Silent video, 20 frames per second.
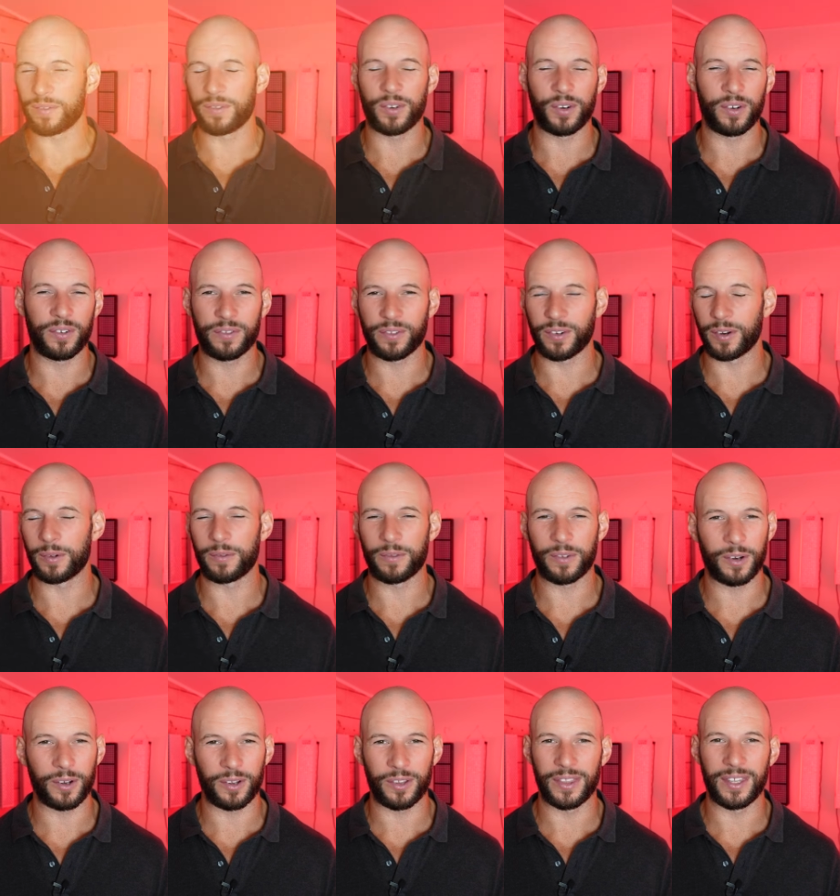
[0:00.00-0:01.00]
and forth for,
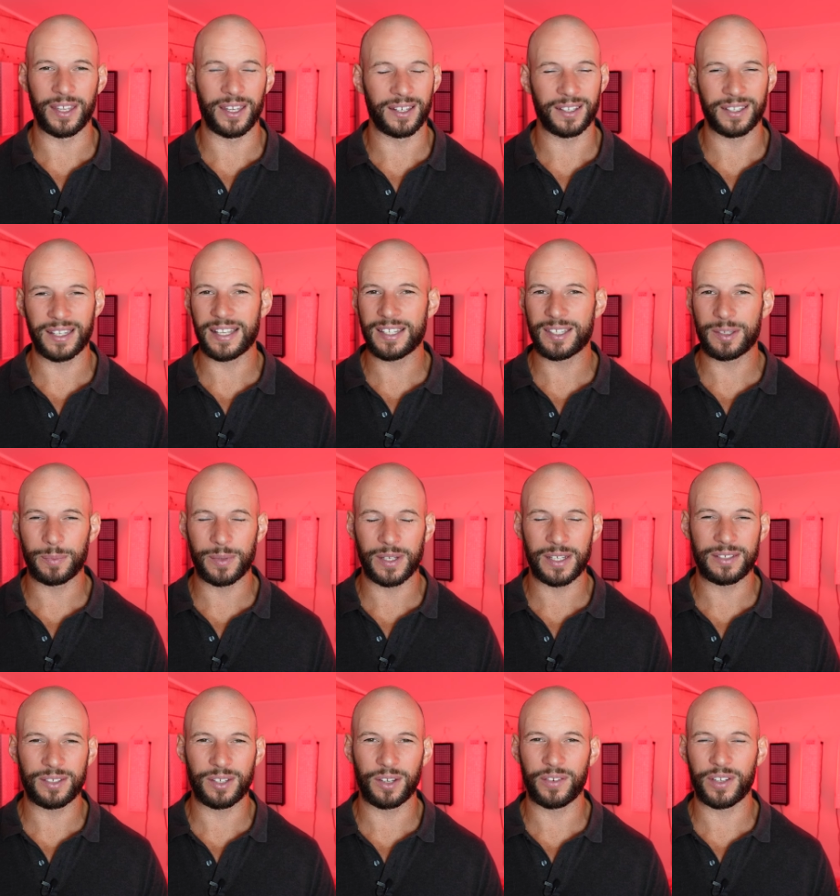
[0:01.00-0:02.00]
for on the customer
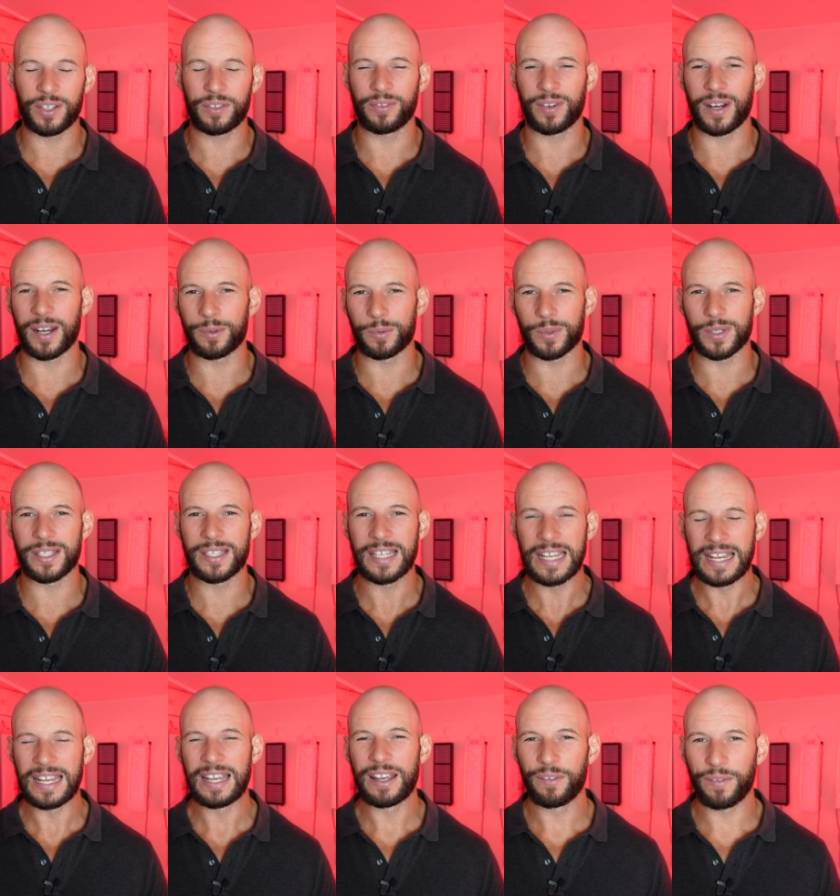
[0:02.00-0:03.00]
service front was
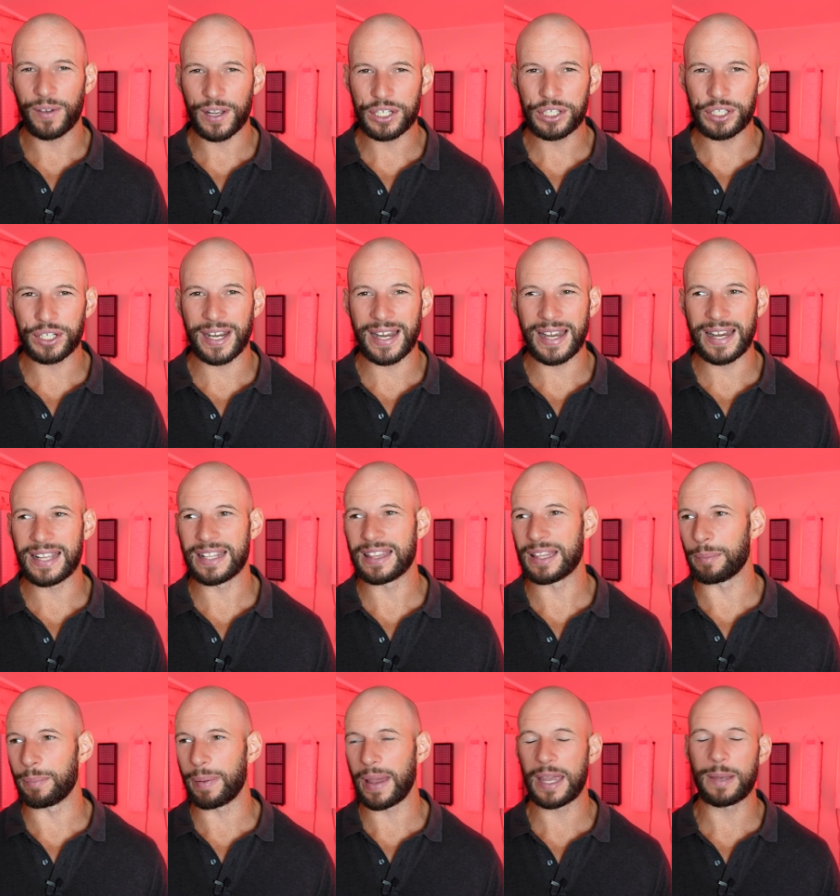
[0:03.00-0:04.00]
frustrating.
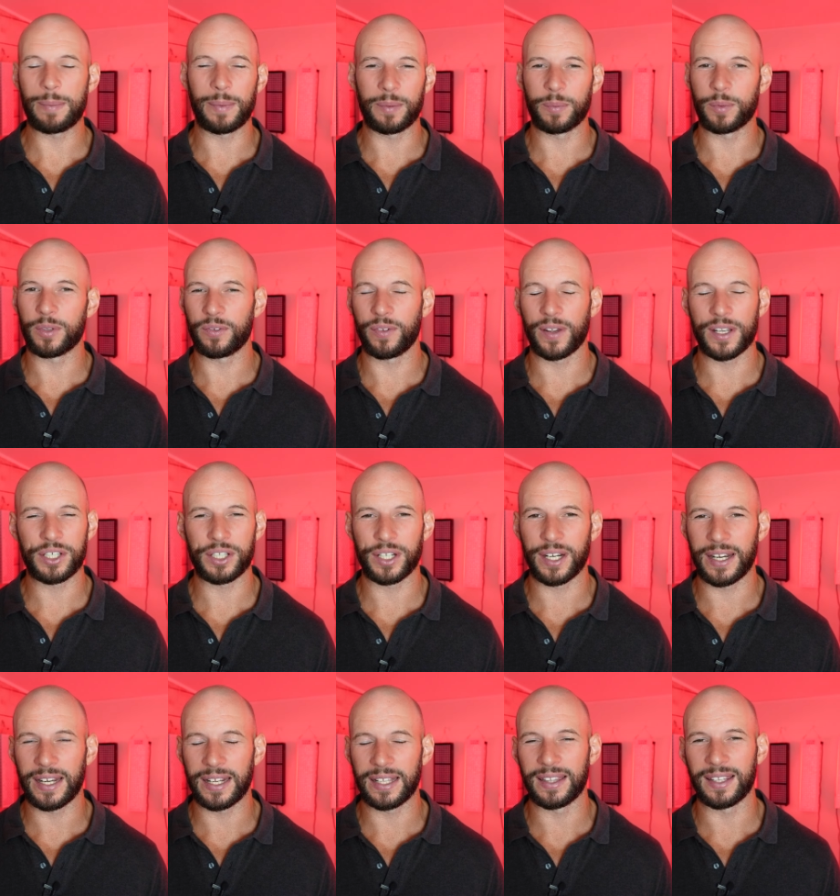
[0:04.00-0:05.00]
The payment was
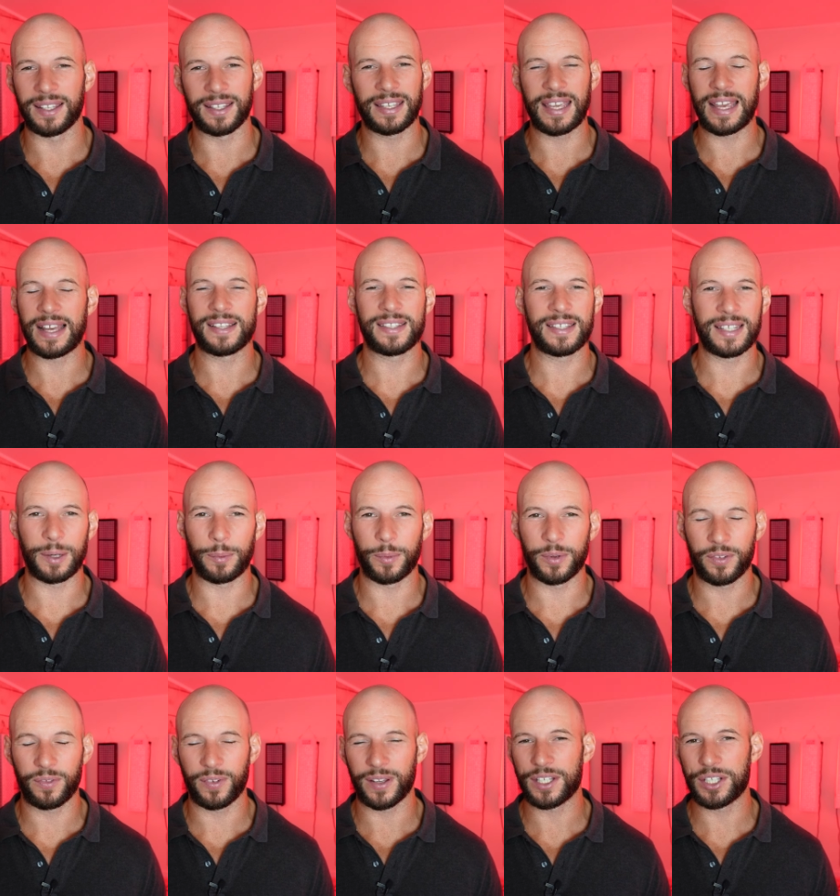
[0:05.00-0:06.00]
frustrating. The account setup
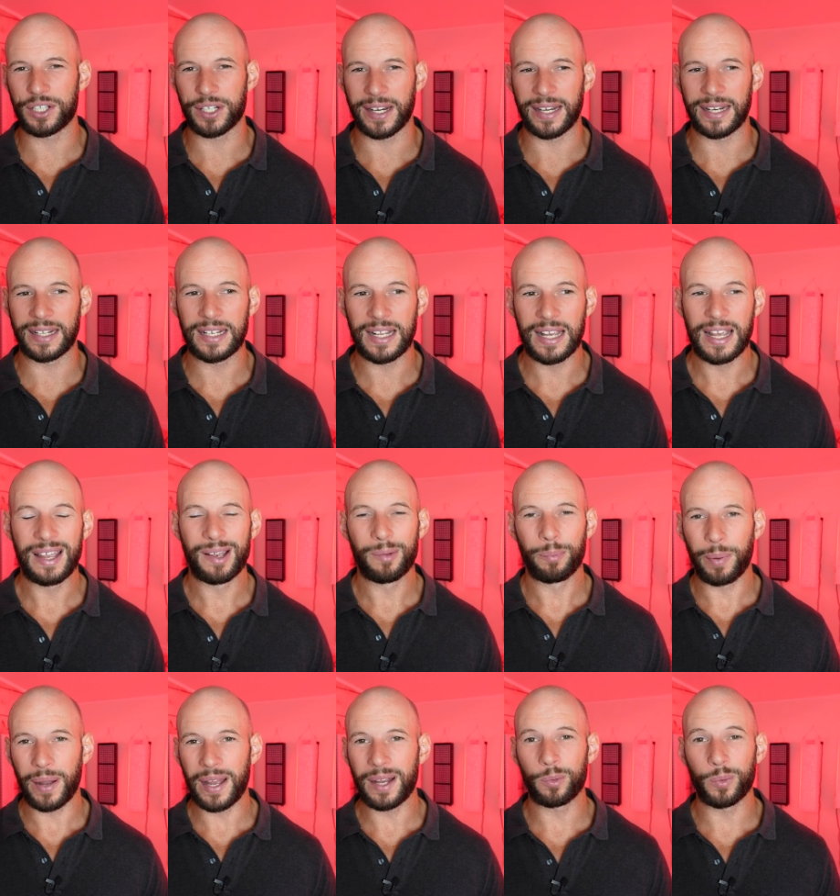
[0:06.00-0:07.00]
was frustrating.
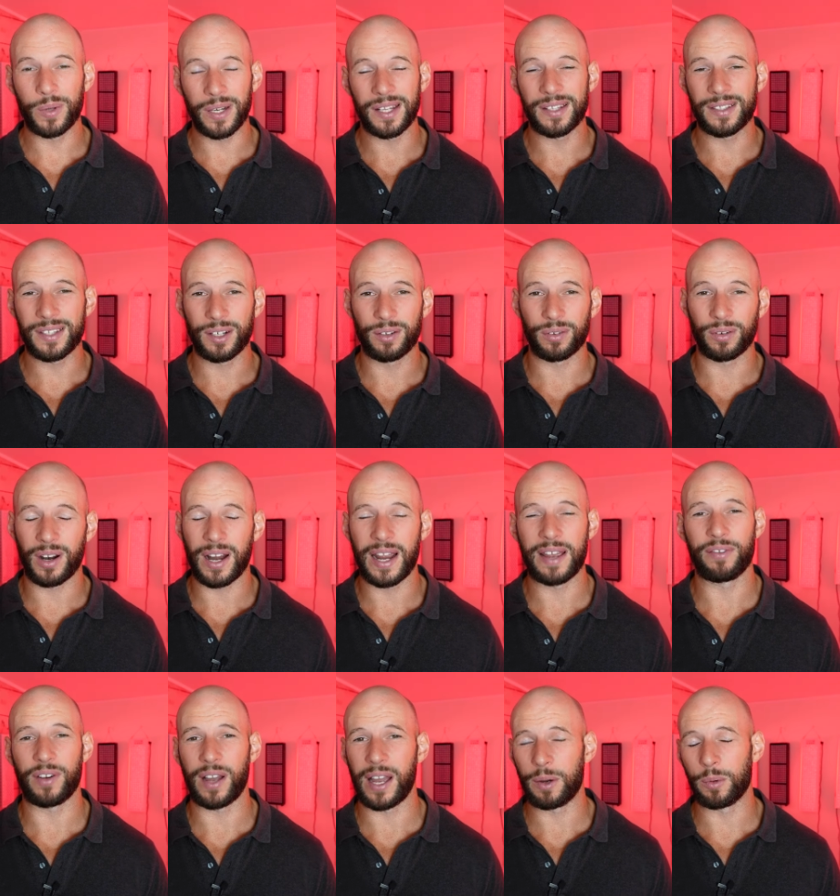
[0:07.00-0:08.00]
But when it did
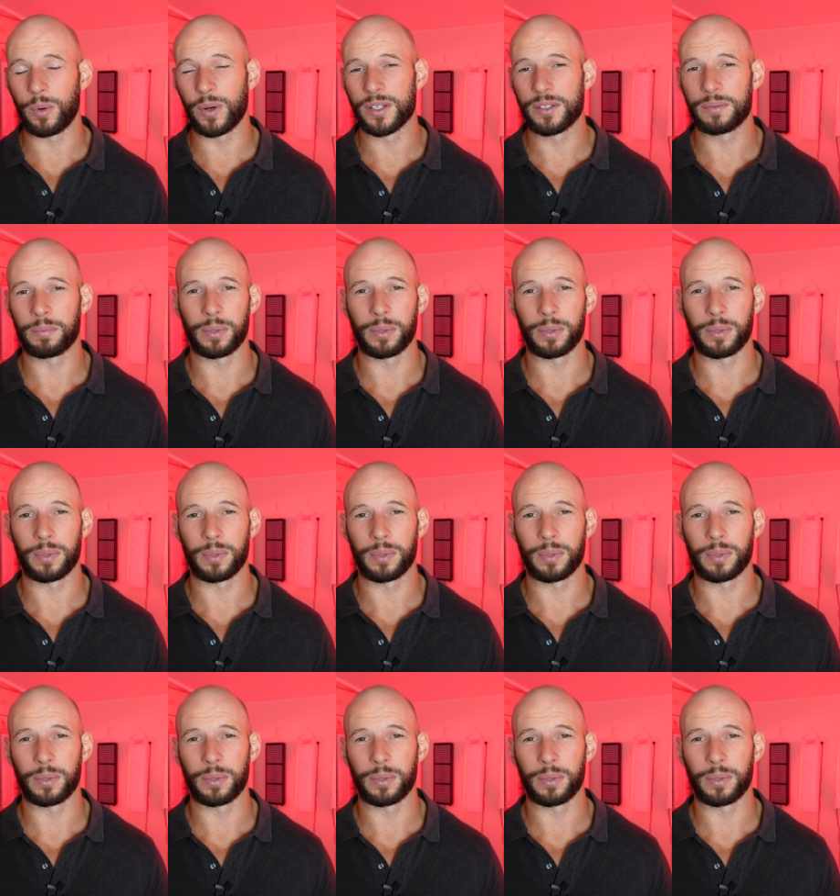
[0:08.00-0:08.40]
arrive, I was